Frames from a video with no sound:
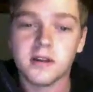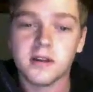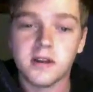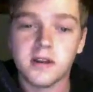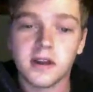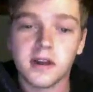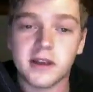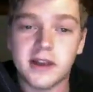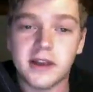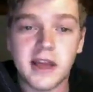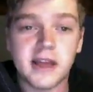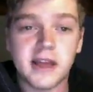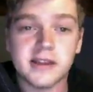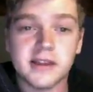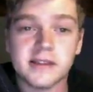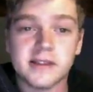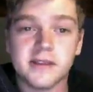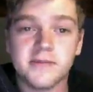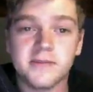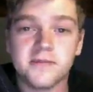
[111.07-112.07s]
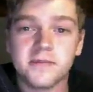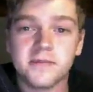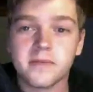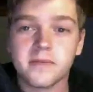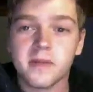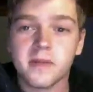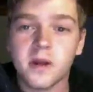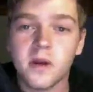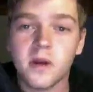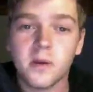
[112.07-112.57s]
dot net,
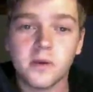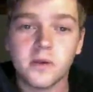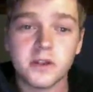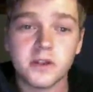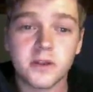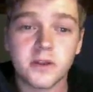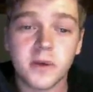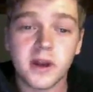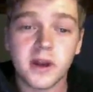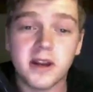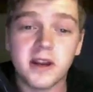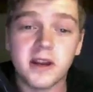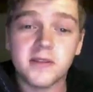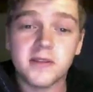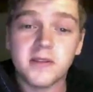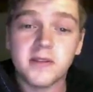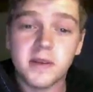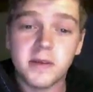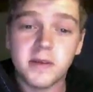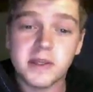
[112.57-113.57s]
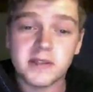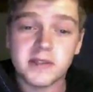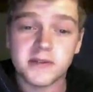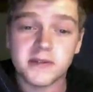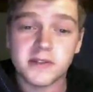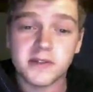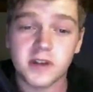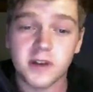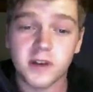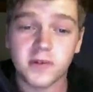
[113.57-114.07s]
which is quite a nifty piece of
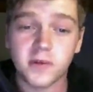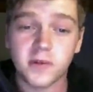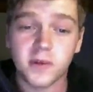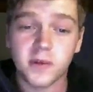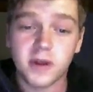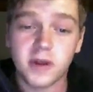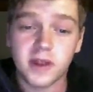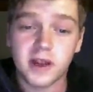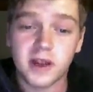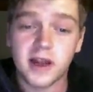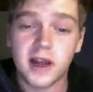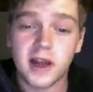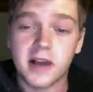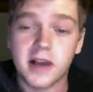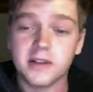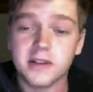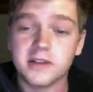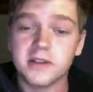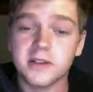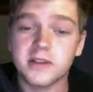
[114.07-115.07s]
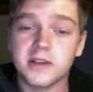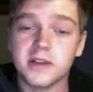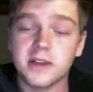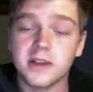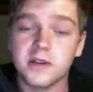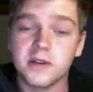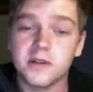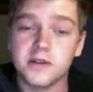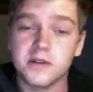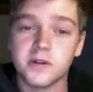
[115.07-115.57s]
software that allows you to
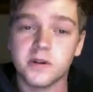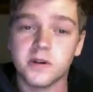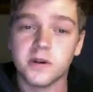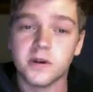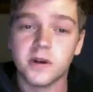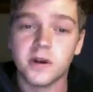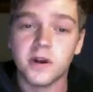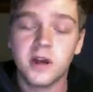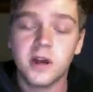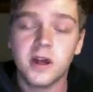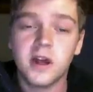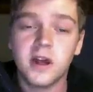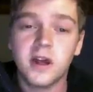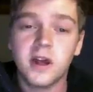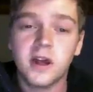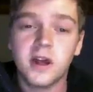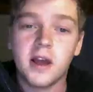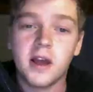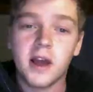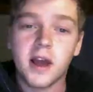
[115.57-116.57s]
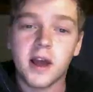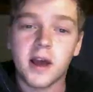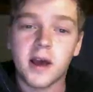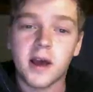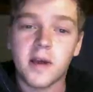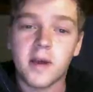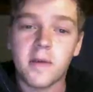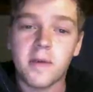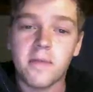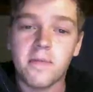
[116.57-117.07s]
use your
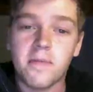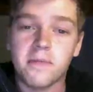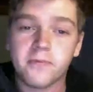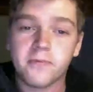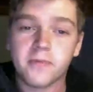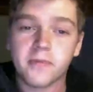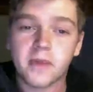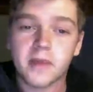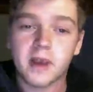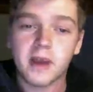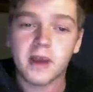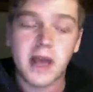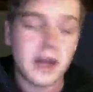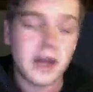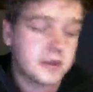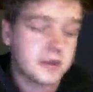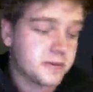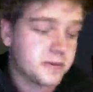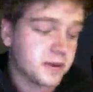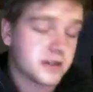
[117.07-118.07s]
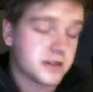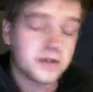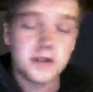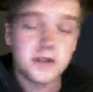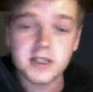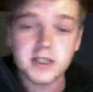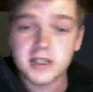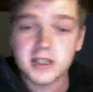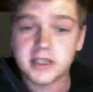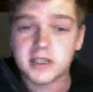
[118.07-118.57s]
Um, Xbox
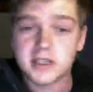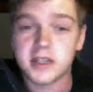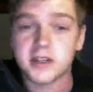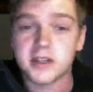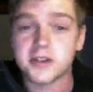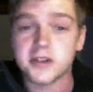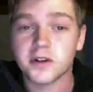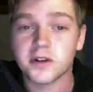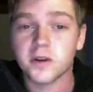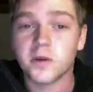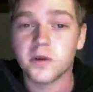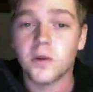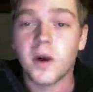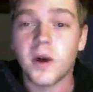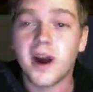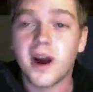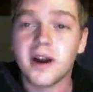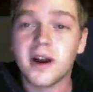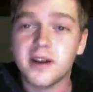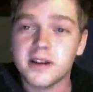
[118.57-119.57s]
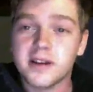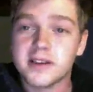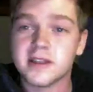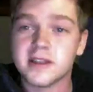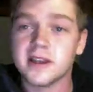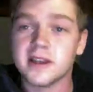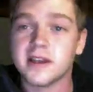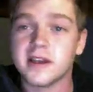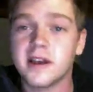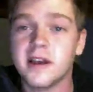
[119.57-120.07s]
three sixty controller
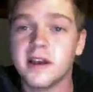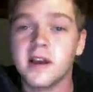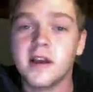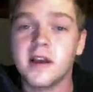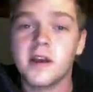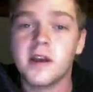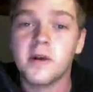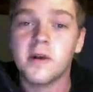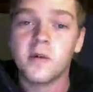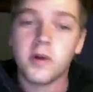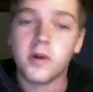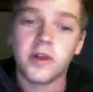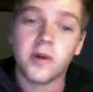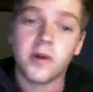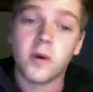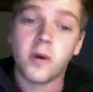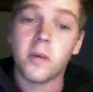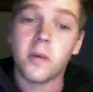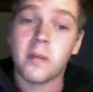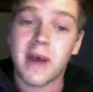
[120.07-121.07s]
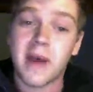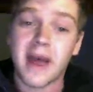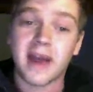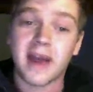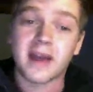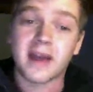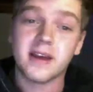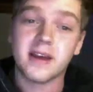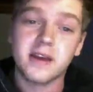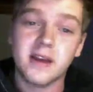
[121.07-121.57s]
wirelessly with your
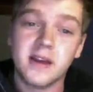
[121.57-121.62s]
Mac.